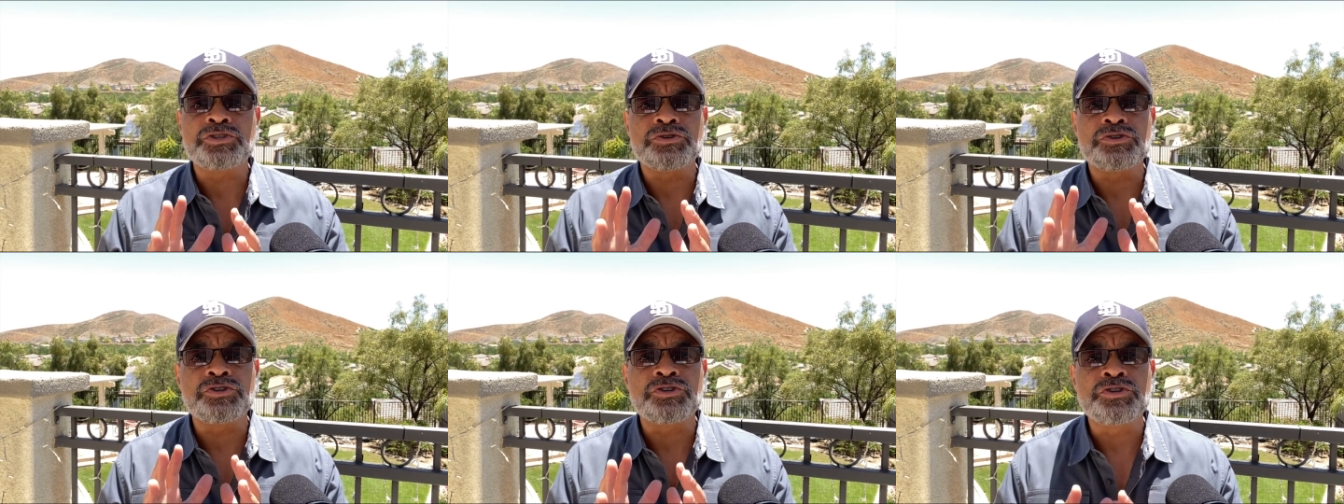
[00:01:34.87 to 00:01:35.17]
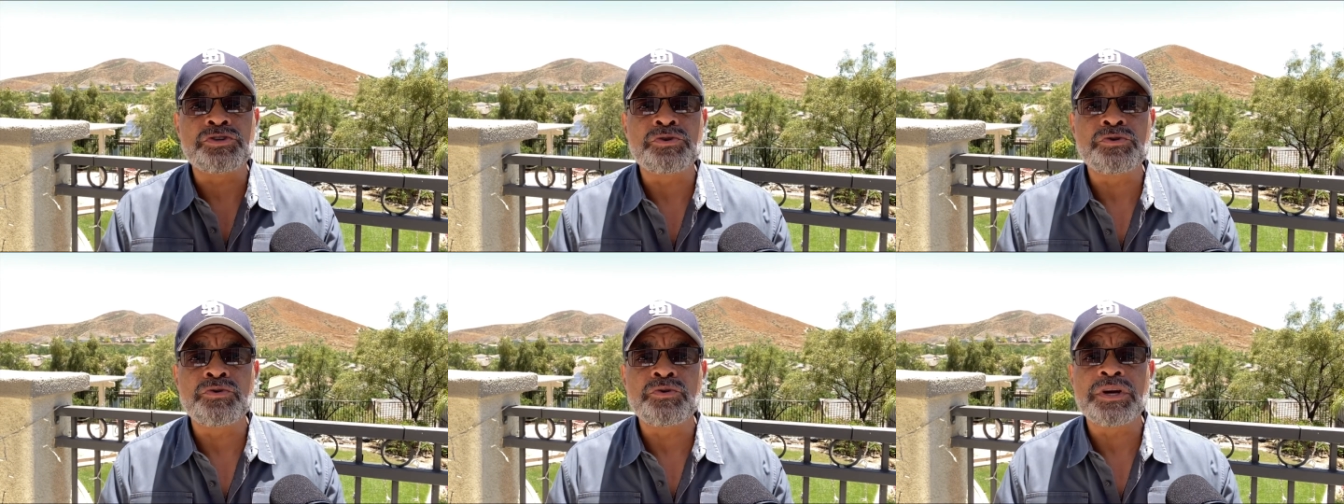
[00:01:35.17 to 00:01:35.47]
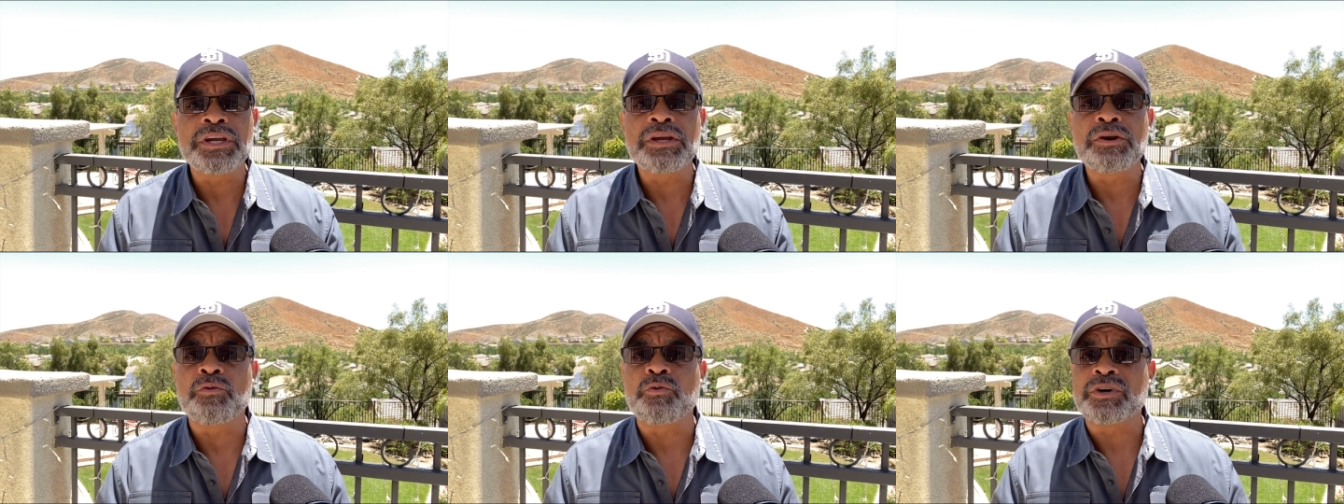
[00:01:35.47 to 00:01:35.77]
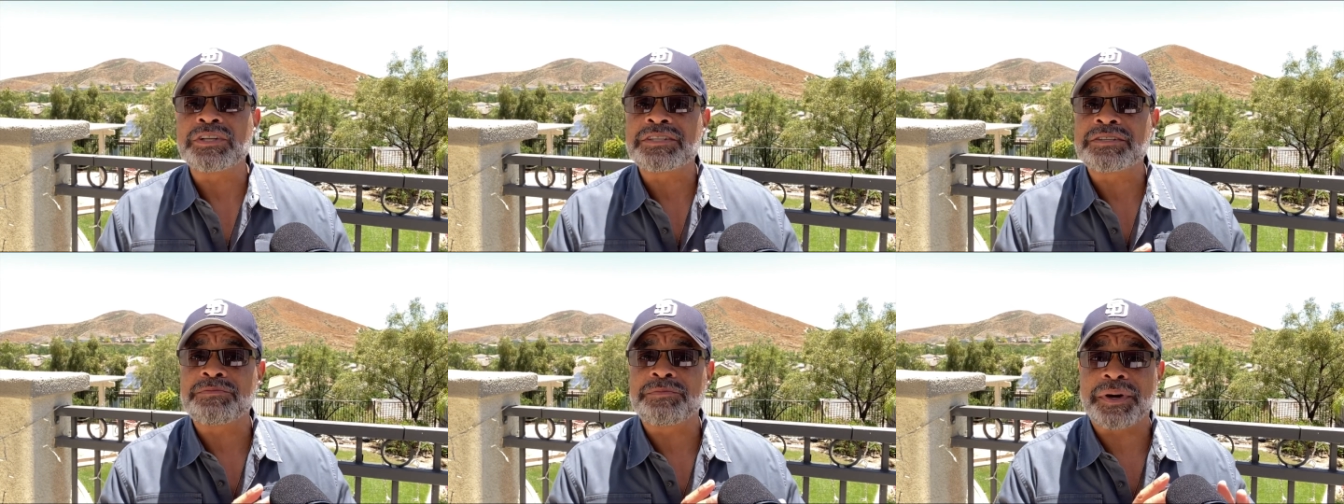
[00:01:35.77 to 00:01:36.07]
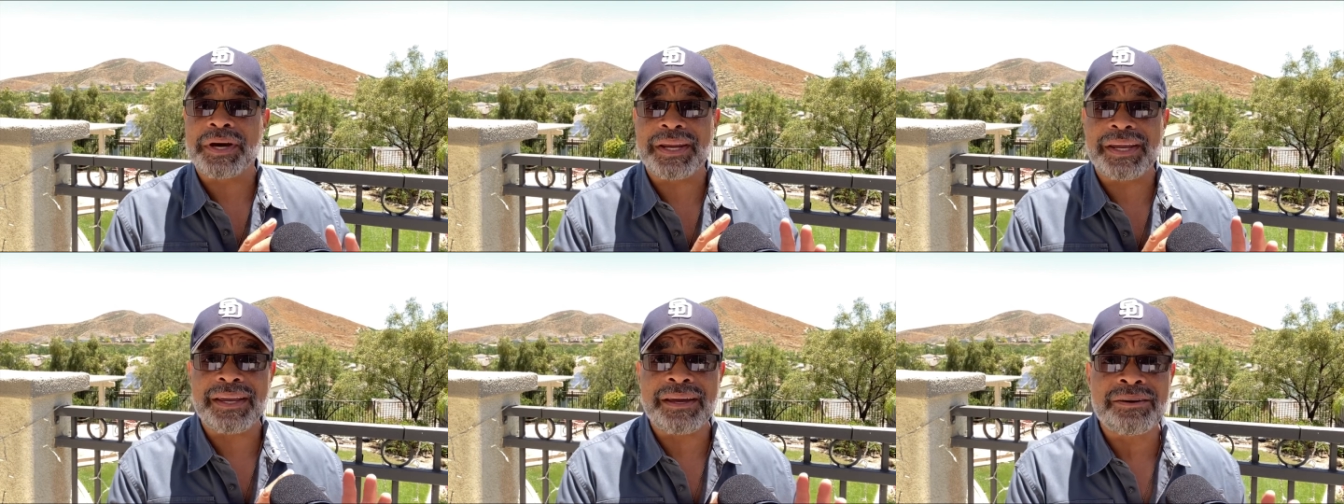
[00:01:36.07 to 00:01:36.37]
you're doing, what
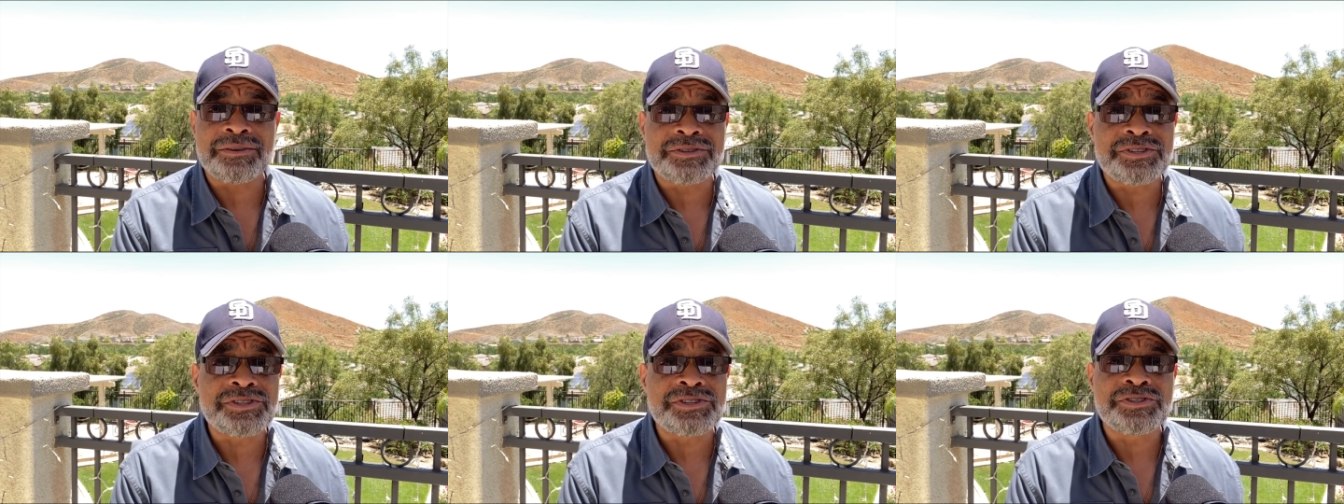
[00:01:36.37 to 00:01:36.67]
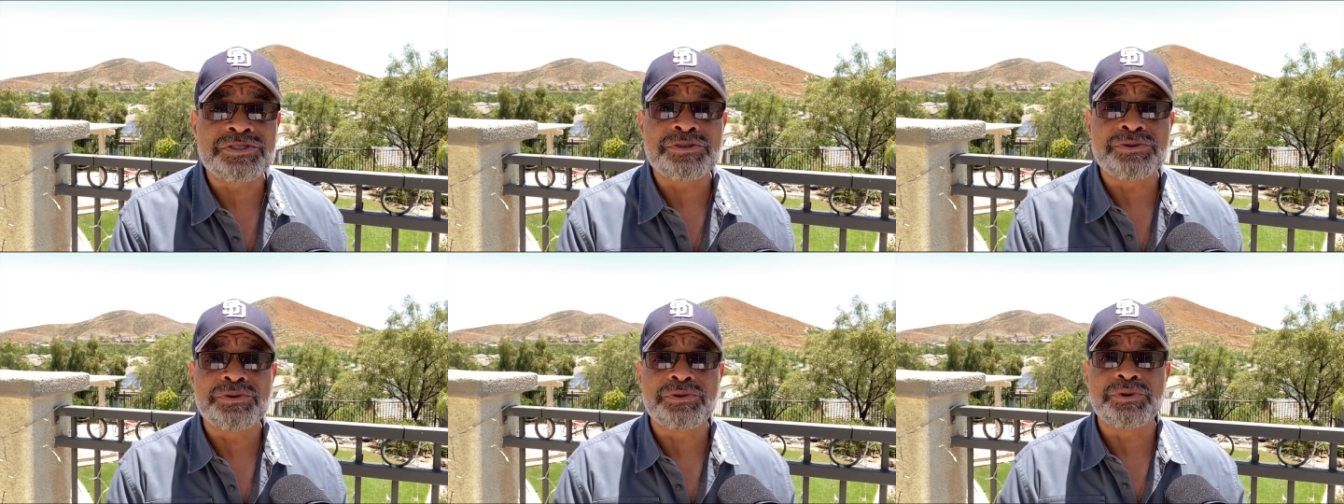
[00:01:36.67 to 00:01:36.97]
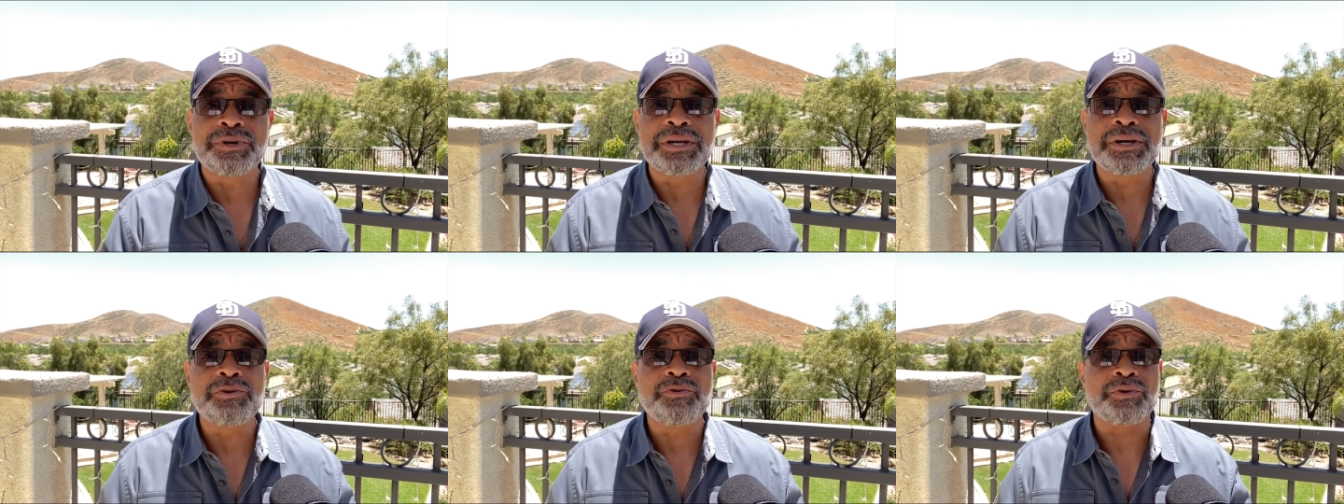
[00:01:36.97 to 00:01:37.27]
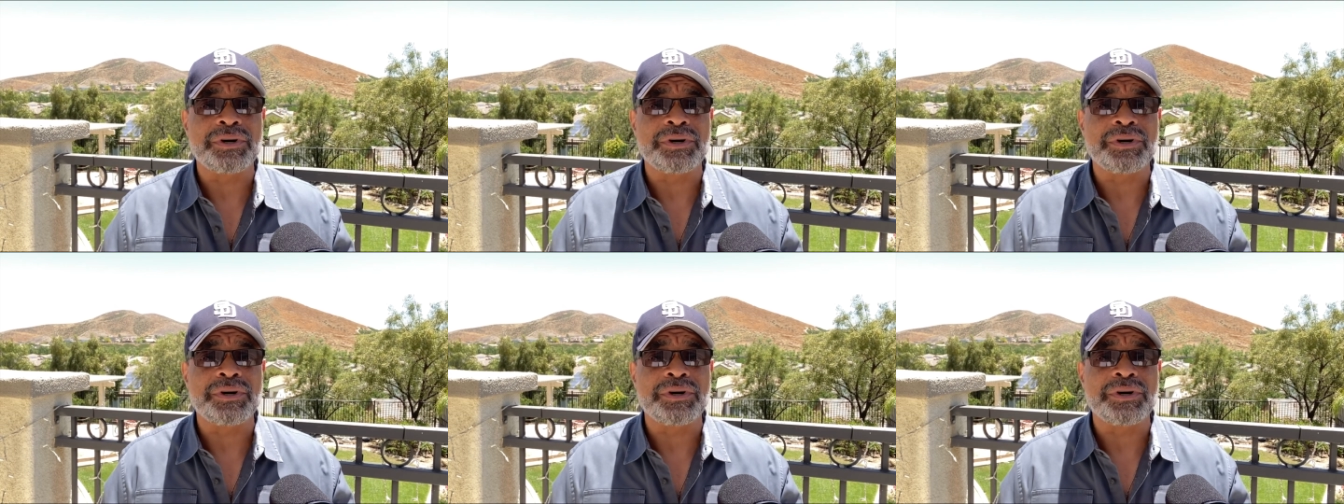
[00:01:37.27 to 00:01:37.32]
somebody else is doing,